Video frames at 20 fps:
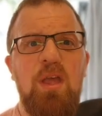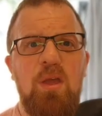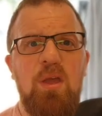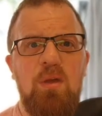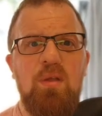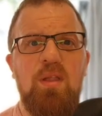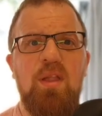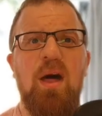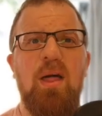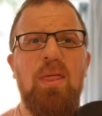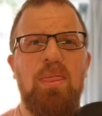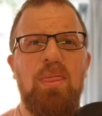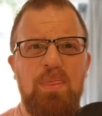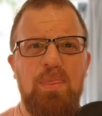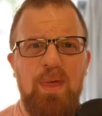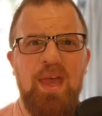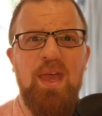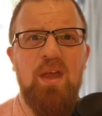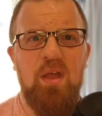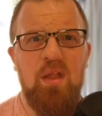Our
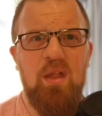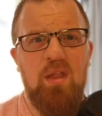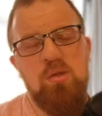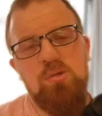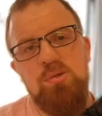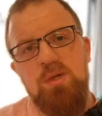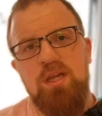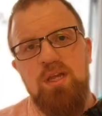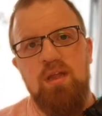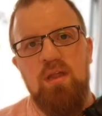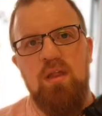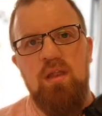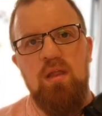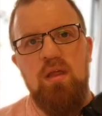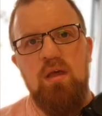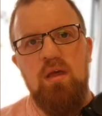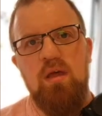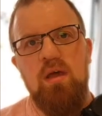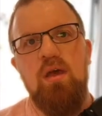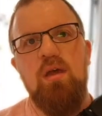thicker strings.
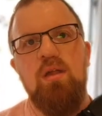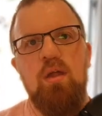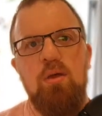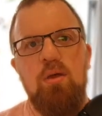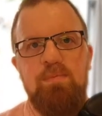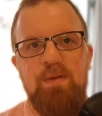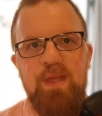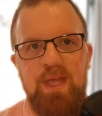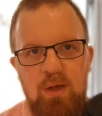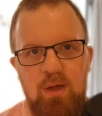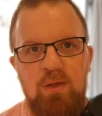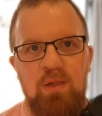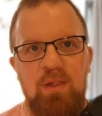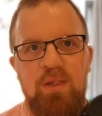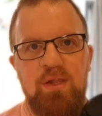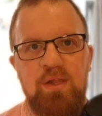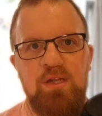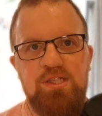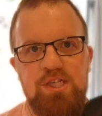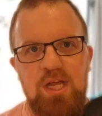So violas
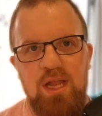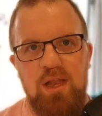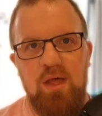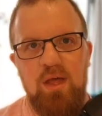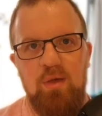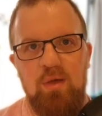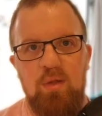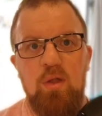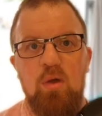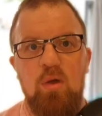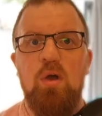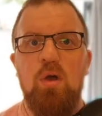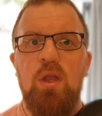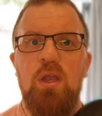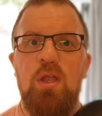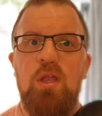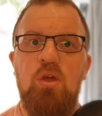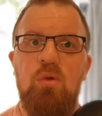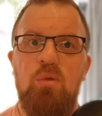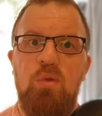and cellos, you're going to
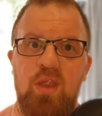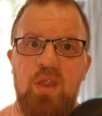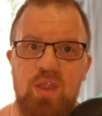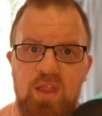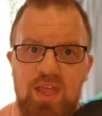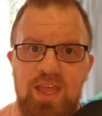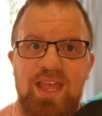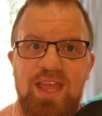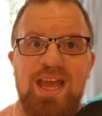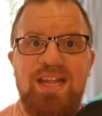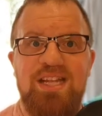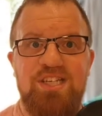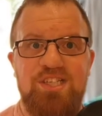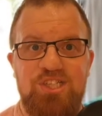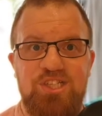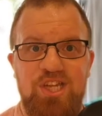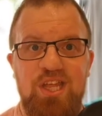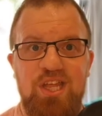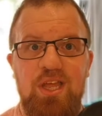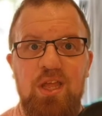use C and
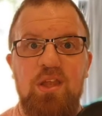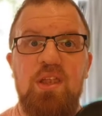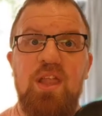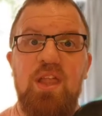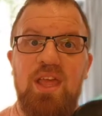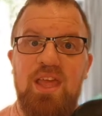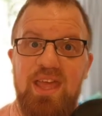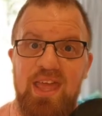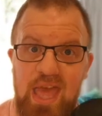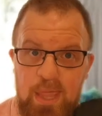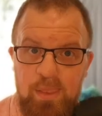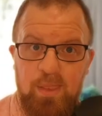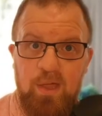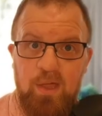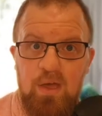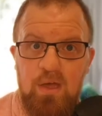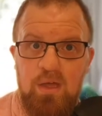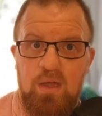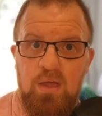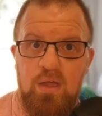G
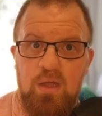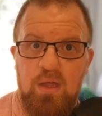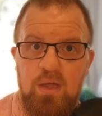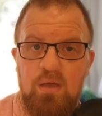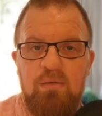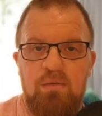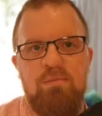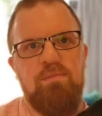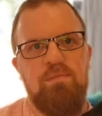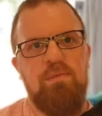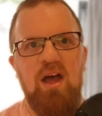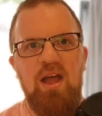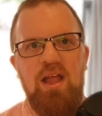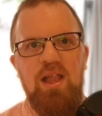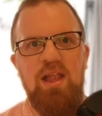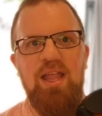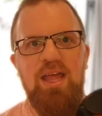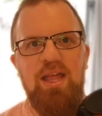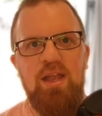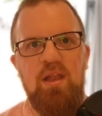together.
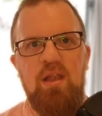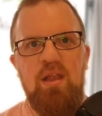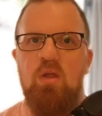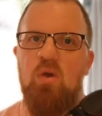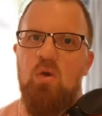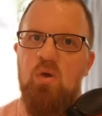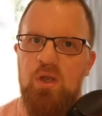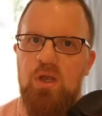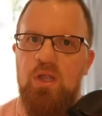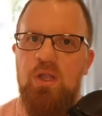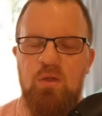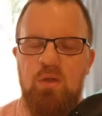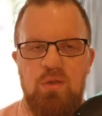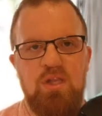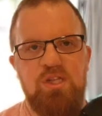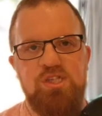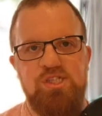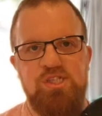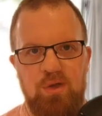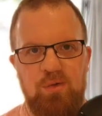Violins, you're going to use
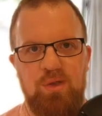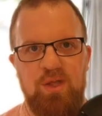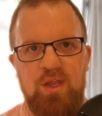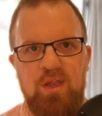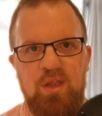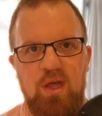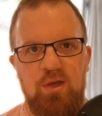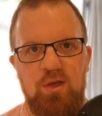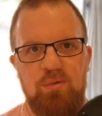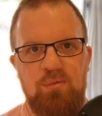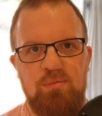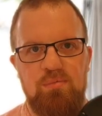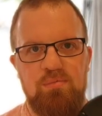G on its own.